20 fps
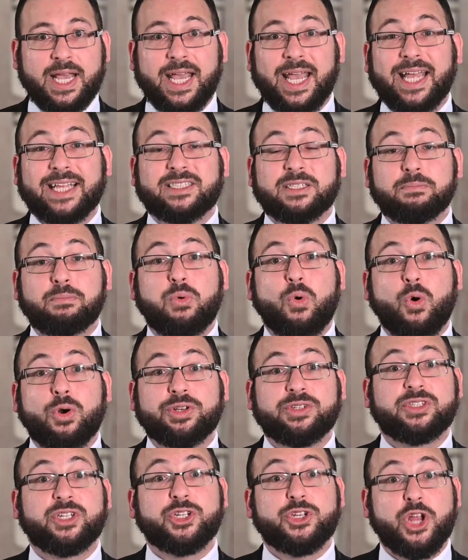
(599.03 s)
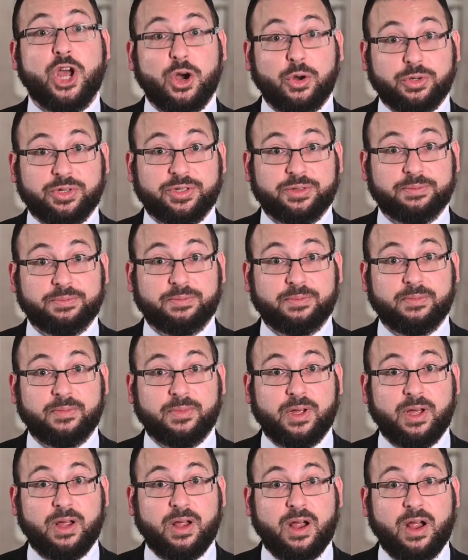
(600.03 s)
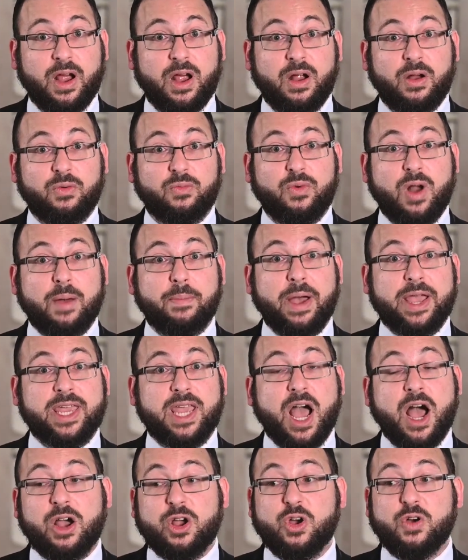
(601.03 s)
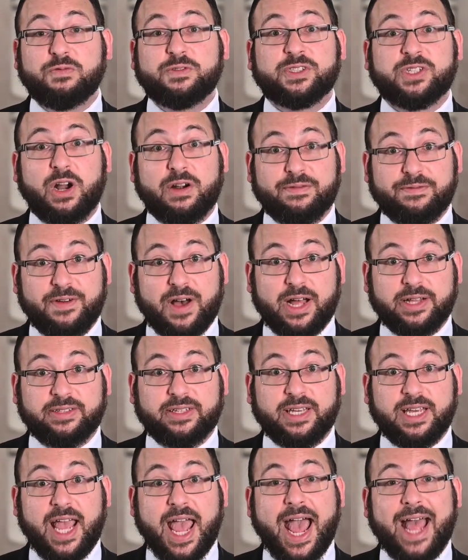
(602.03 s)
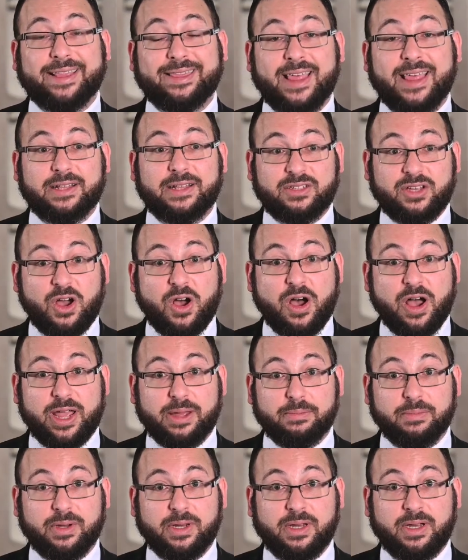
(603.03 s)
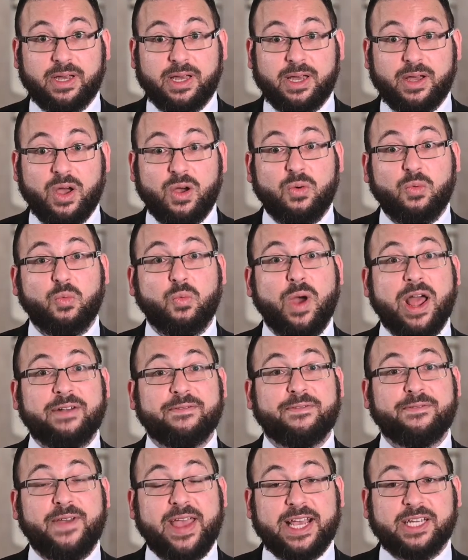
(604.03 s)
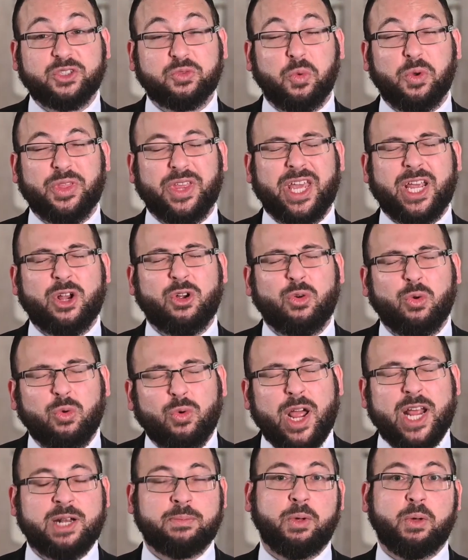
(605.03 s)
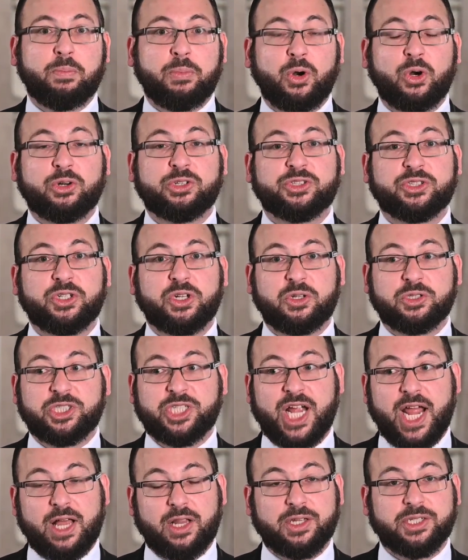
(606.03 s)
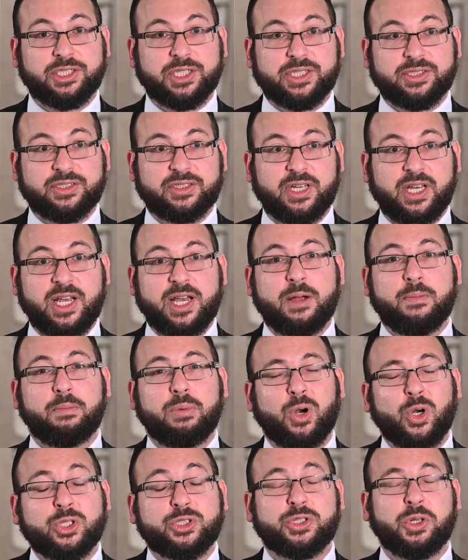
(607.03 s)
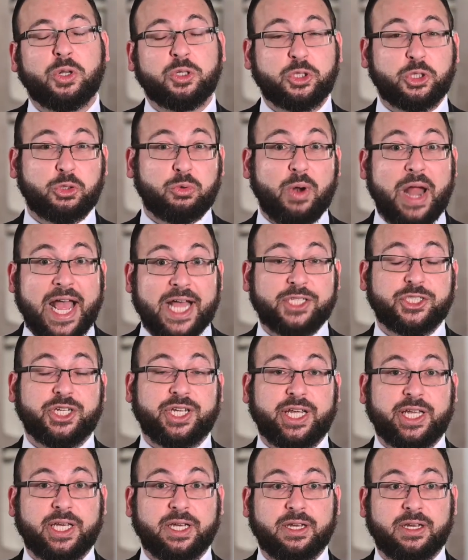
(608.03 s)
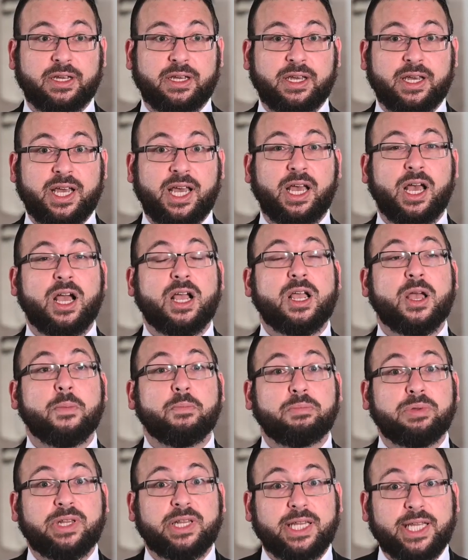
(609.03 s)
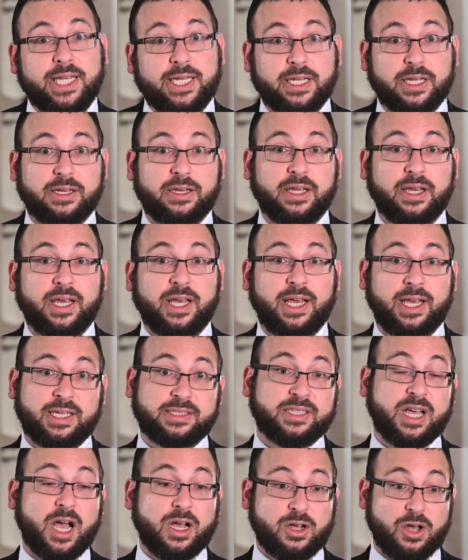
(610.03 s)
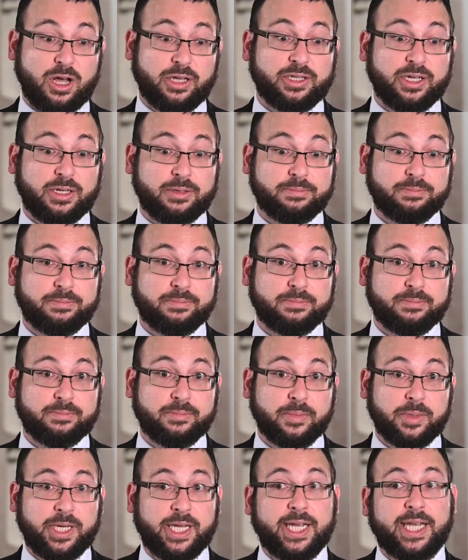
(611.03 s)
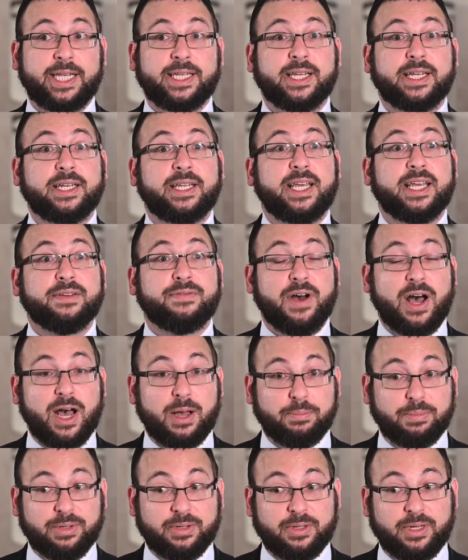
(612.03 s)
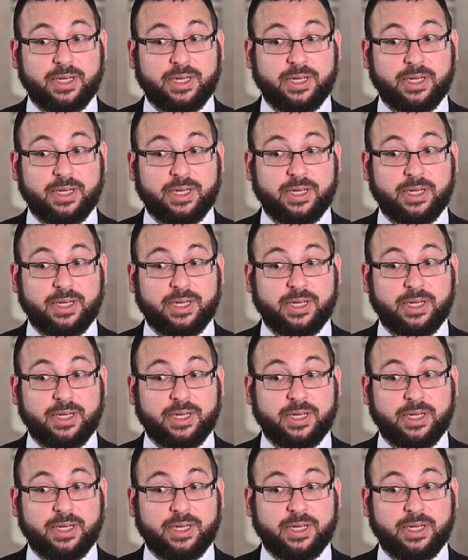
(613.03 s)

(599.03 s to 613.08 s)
It's important to note, Rabbi Yaakov Tzarfati at time, when faced with incredible personal challenges, personal tragedy, completed his Haggadah. He didn't give up.